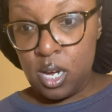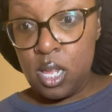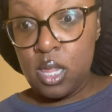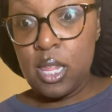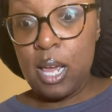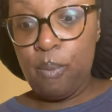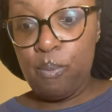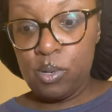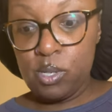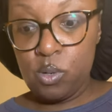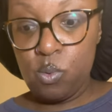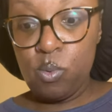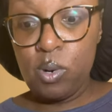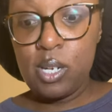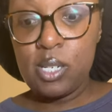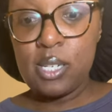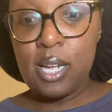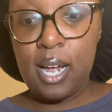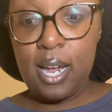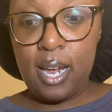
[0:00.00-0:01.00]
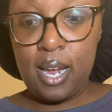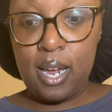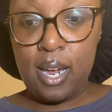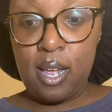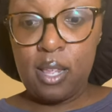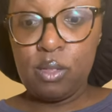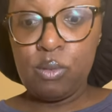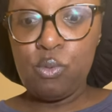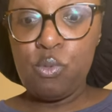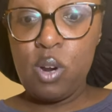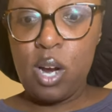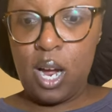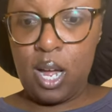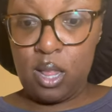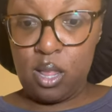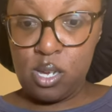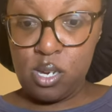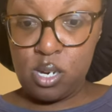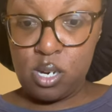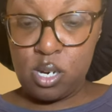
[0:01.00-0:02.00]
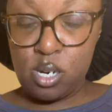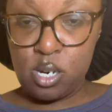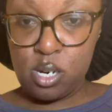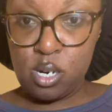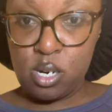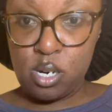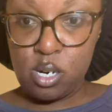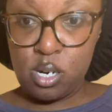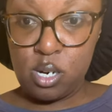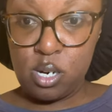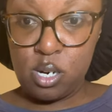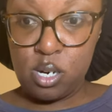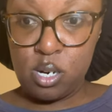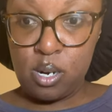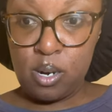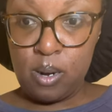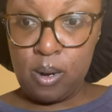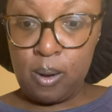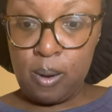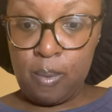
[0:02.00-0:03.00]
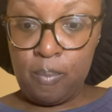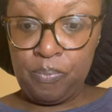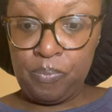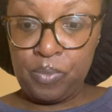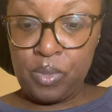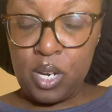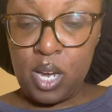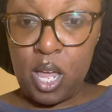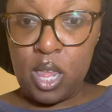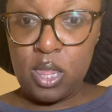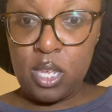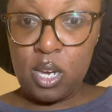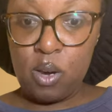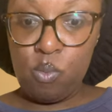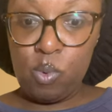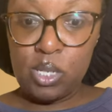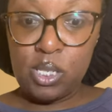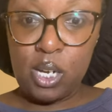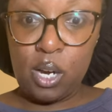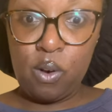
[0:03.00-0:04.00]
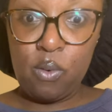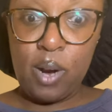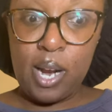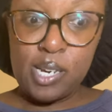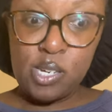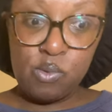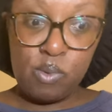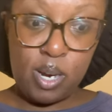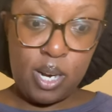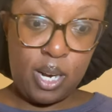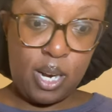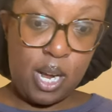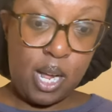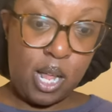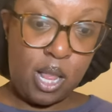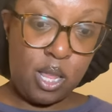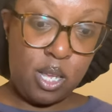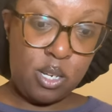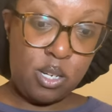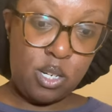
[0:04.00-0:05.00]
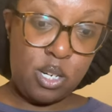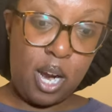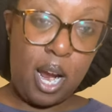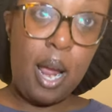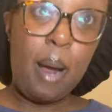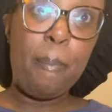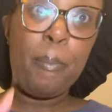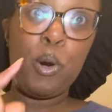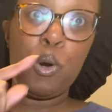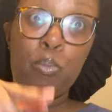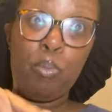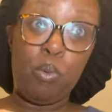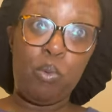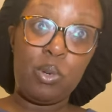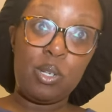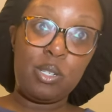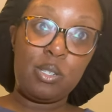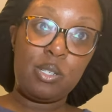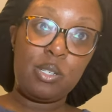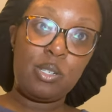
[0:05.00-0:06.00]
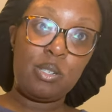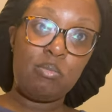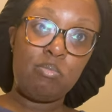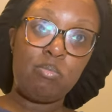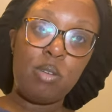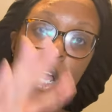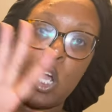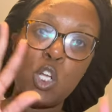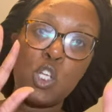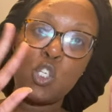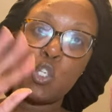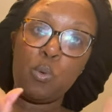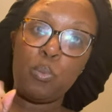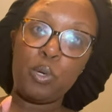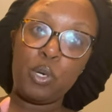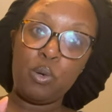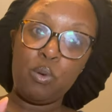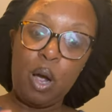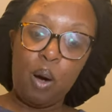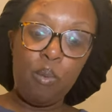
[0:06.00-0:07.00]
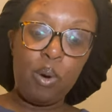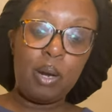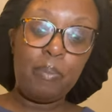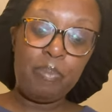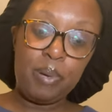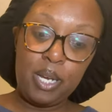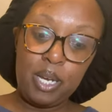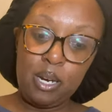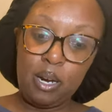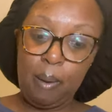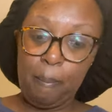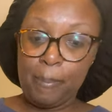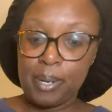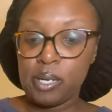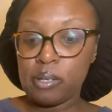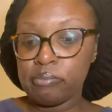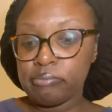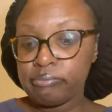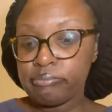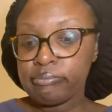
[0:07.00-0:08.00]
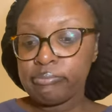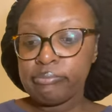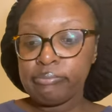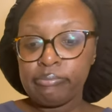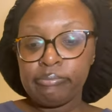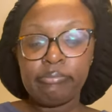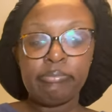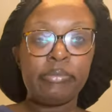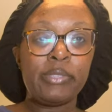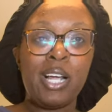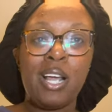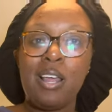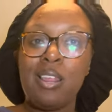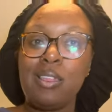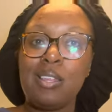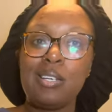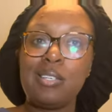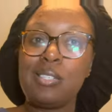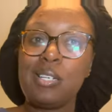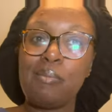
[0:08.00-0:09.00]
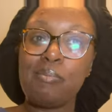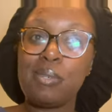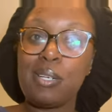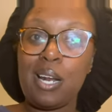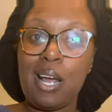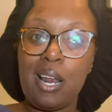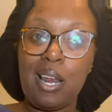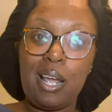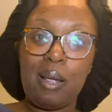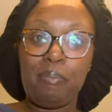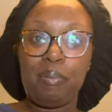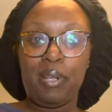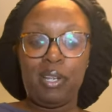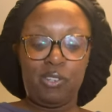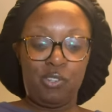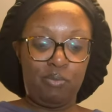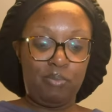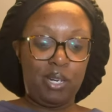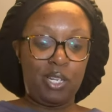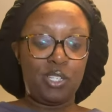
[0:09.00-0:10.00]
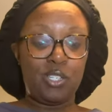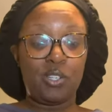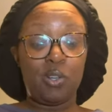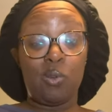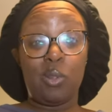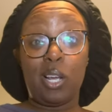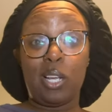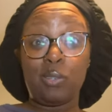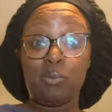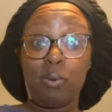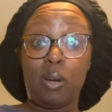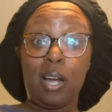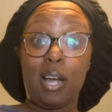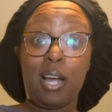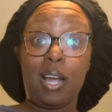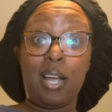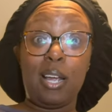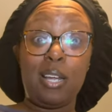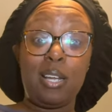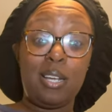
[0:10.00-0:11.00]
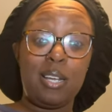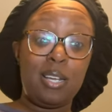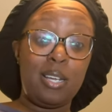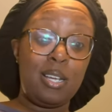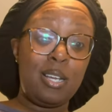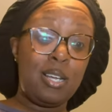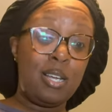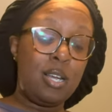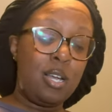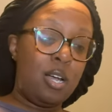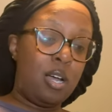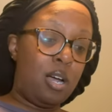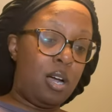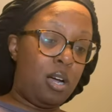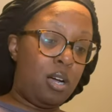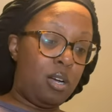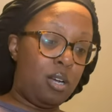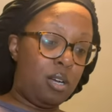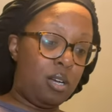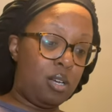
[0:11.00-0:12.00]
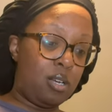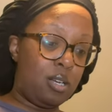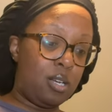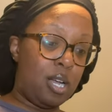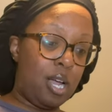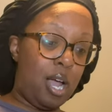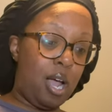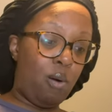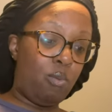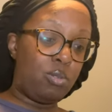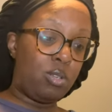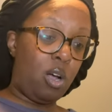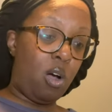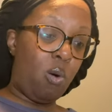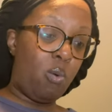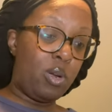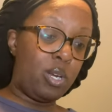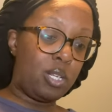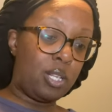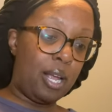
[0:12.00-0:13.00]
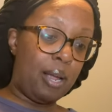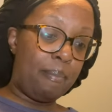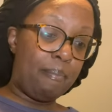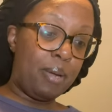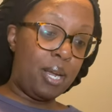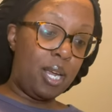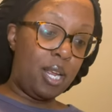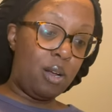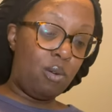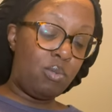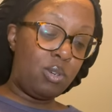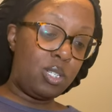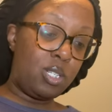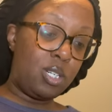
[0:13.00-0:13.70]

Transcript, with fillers: that was the ones I had through college. And then once I graduated college, I had purple ones. Super cute. I wanted pink, but they seemed to not like pink too much. So that's why I was always like, man, I wish